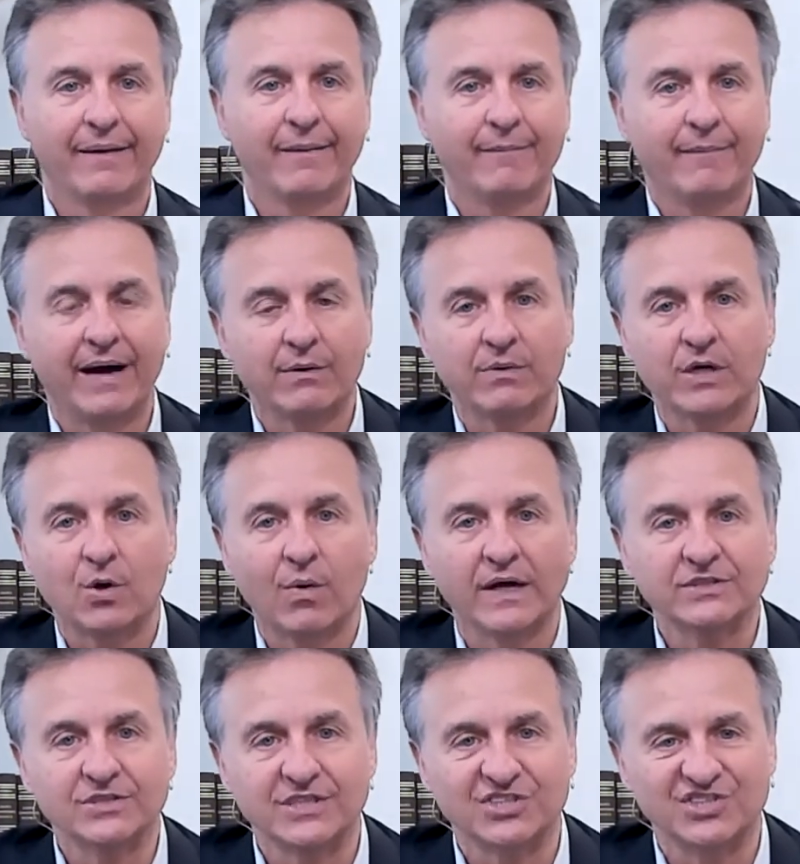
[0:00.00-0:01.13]
my
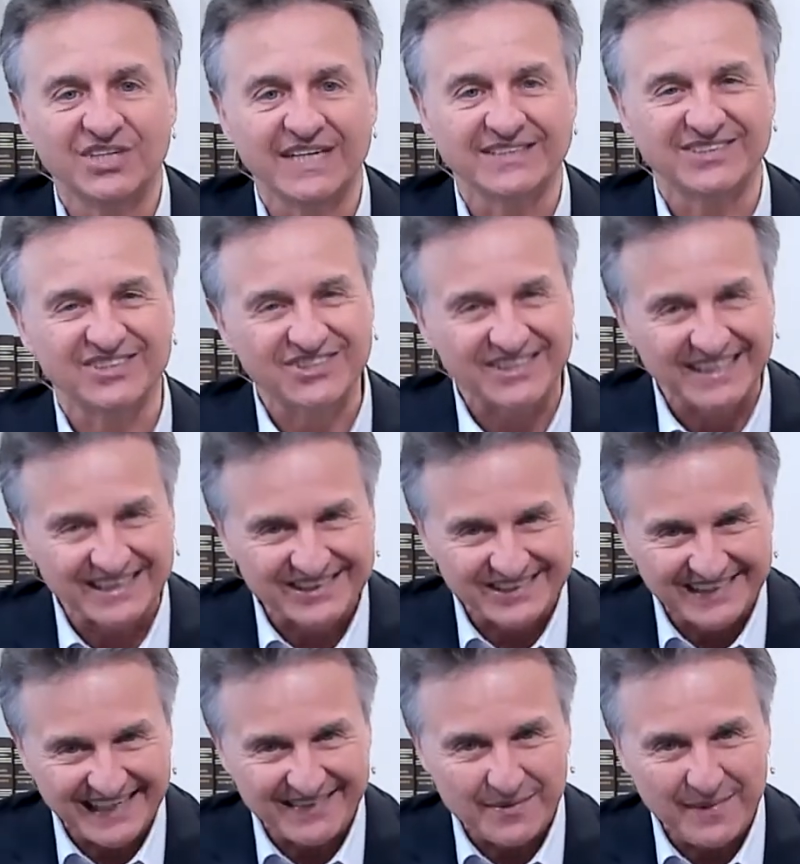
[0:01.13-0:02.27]
request to Jesus. Do you
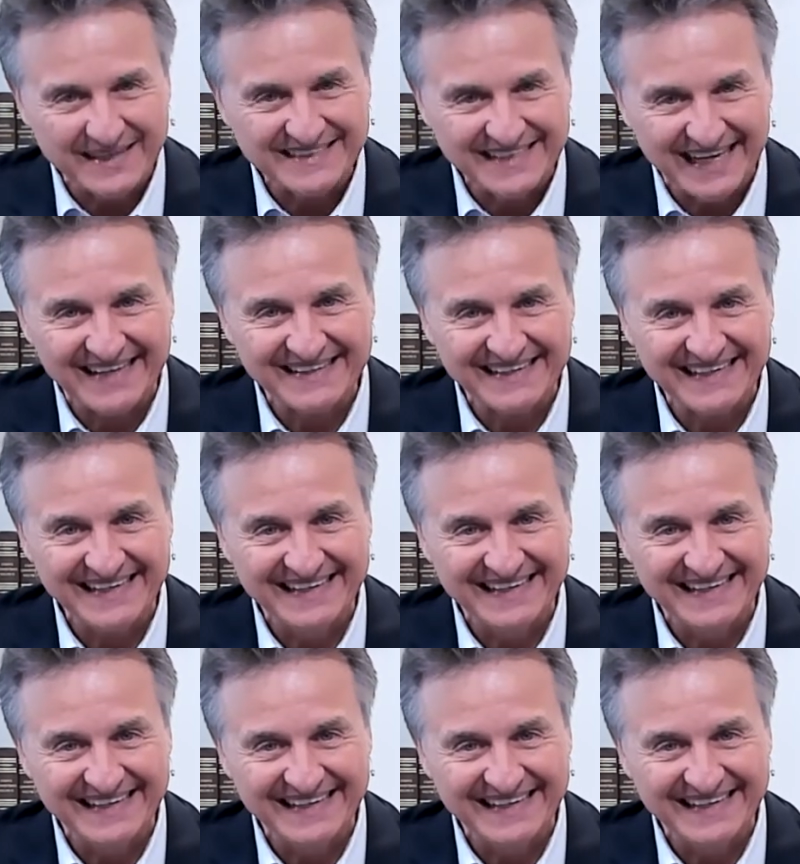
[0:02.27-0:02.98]
see the mentality?